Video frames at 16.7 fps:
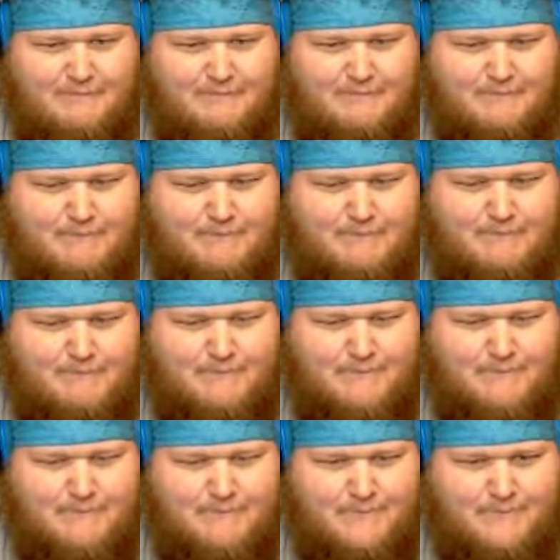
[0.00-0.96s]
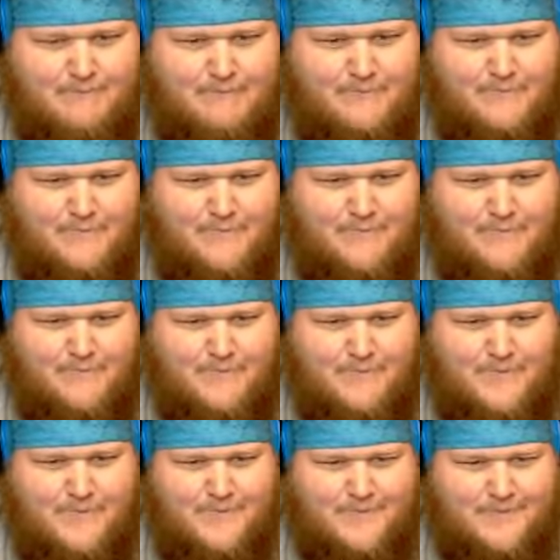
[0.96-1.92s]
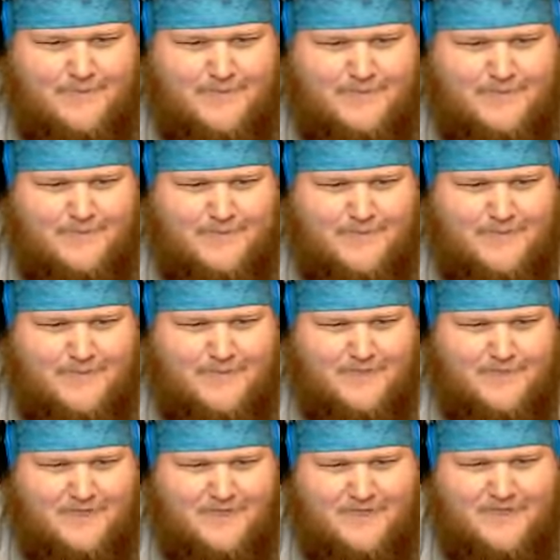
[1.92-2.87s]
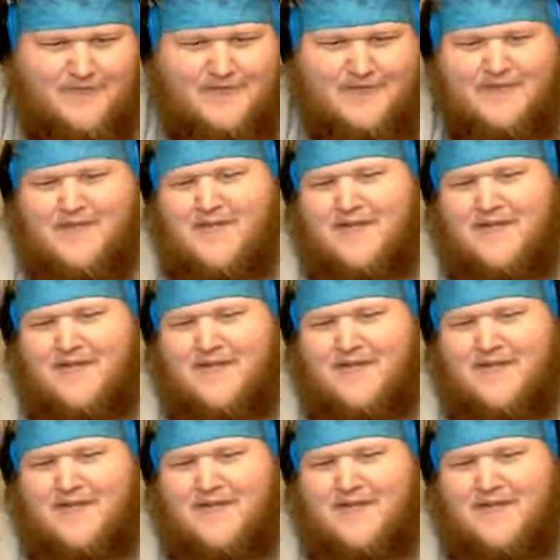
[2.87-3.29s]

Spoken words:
[no speech]